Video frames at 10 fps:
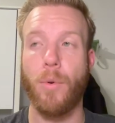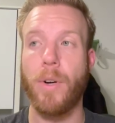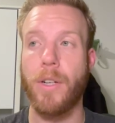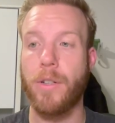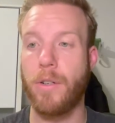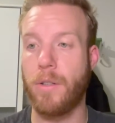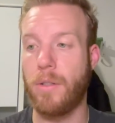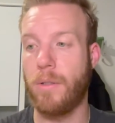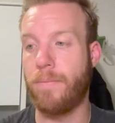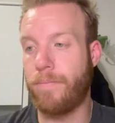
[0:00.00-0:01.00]
or
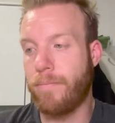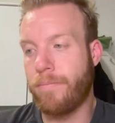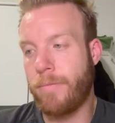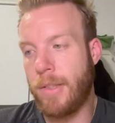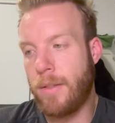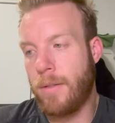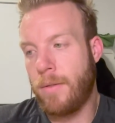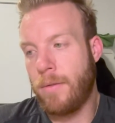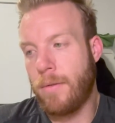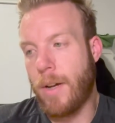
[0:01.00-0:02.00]
external,
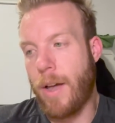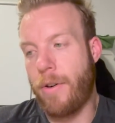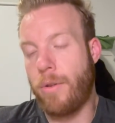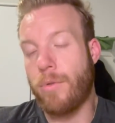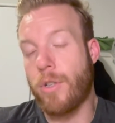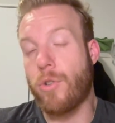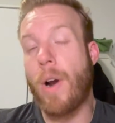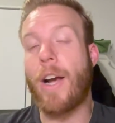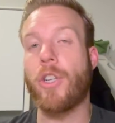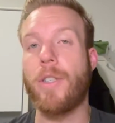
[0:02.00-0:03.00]
I don't know,
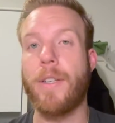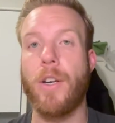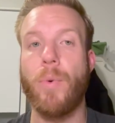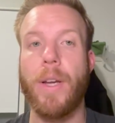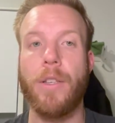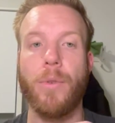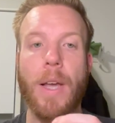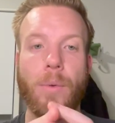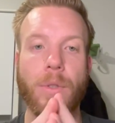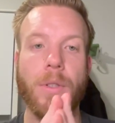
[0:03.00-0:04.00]
distractions anyway. So
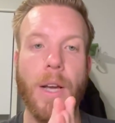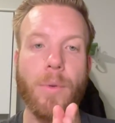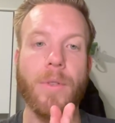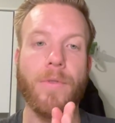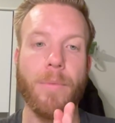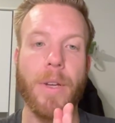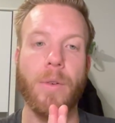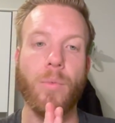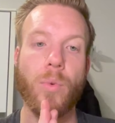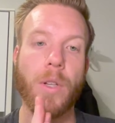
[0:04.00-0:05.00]
that was for me
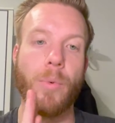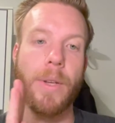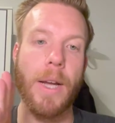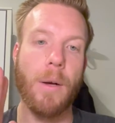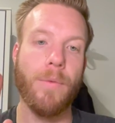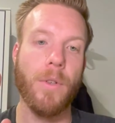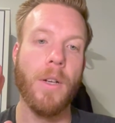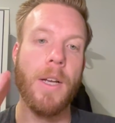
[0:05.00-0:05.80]
really, really helpful.